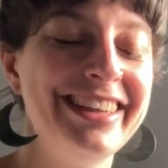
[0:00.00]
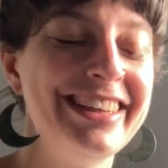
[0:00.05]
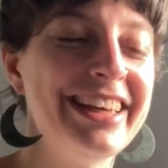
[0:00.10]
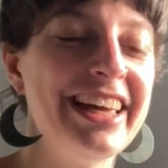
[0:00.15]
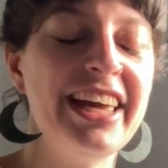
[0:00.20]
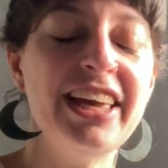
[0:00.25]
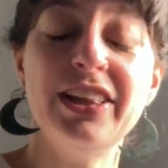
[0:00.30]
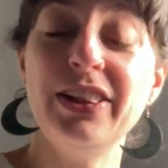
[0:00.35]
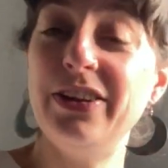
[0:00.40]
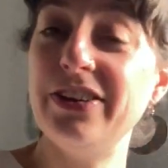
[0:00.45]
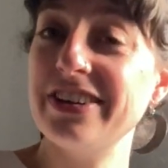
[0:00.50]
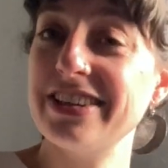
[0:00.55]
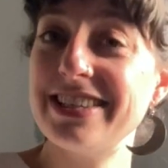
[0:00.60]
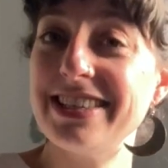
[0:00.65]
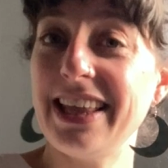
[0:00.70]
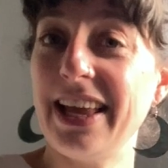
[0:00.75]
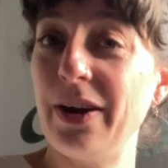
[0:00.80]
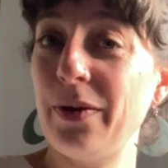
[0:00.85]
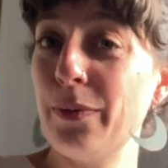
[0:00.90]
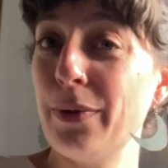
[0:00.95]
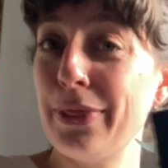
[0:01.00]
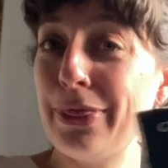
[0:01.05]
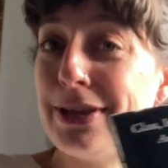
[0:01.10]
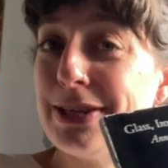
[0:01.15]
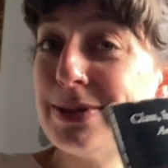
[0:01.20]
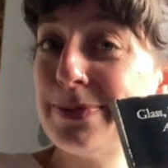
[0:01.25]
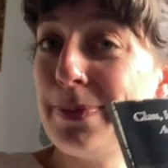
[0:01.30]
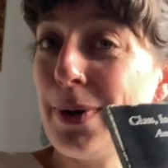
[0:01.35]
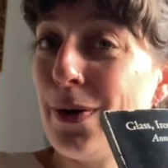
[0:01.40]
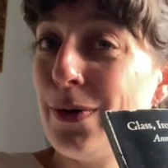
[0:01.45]
It looks like what
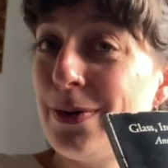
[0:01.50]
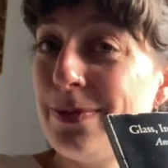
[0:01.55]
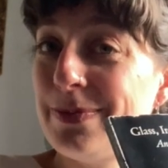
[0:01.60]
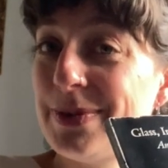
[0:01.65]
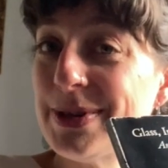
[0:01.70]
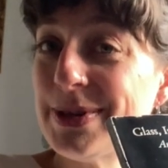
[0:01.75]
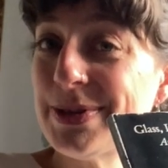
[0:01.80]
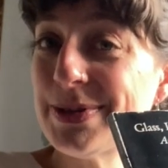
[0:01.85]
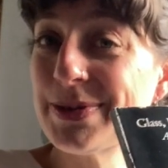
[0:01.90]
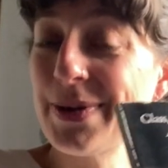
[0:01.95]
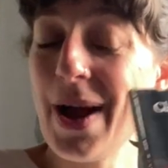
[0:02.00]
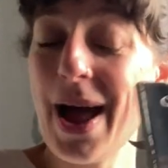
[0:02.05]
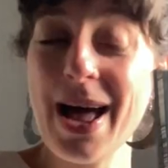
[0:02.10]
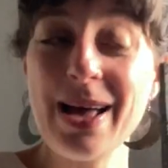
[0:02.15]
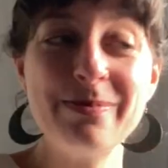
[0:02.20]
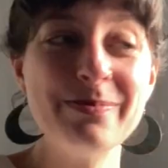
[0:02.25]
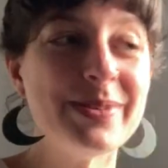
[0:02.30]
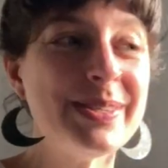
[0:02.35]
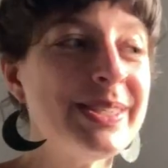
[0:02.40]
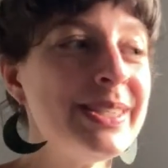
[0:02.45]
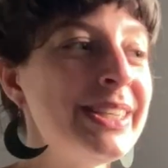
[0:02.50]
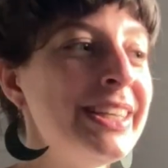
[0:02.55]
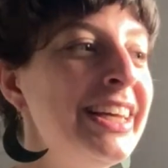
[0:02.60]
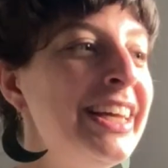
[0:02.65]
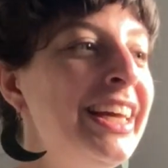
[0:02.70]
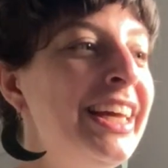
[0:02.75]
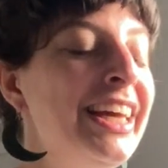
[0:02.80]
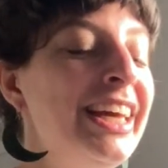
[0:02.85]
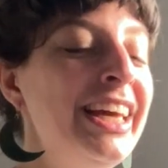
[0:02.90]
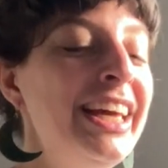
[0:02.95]
this poem describes.
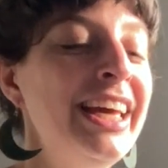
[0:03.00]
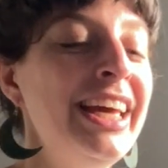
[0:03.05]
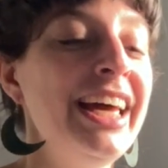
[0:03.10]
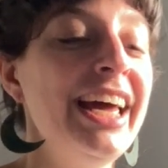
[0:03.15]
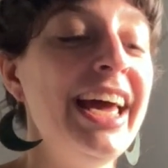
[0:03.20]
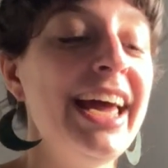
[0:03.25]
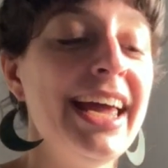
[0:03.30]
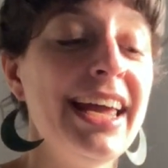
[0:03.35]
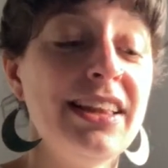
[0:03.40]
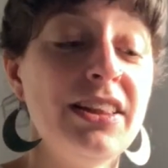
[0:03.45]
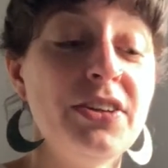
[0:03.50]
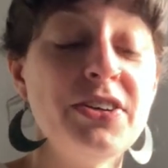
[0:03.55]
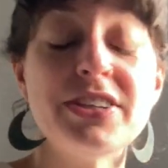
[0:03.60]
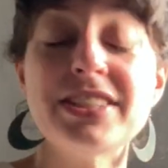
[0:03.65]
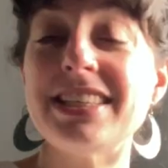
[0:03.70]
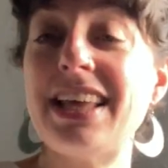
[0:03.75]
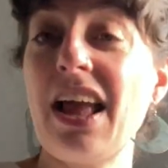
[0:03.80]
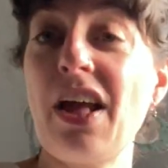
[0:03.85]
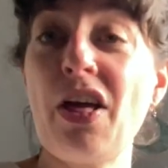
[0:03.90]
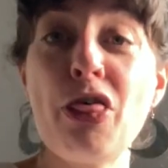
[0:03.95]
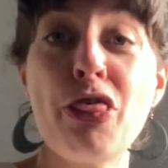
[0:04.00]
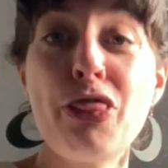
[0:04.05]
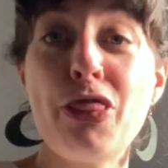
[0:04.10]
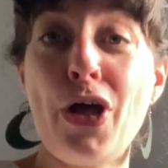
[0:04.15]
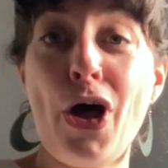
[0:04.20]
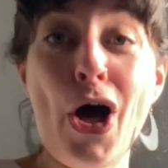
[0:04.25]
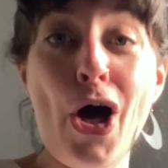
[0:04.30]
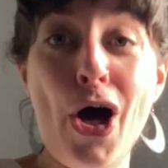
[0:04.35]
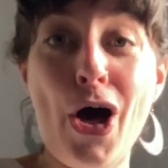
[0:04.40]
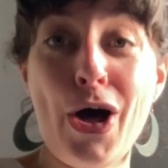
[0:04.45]
It looks like
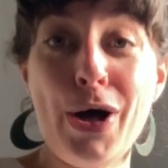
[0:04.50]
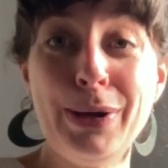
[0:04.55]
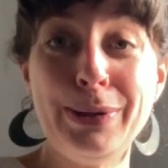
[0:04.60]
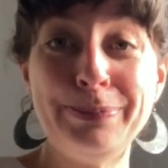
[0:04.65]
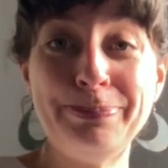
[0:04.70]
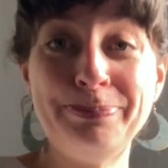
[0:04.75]
thaw,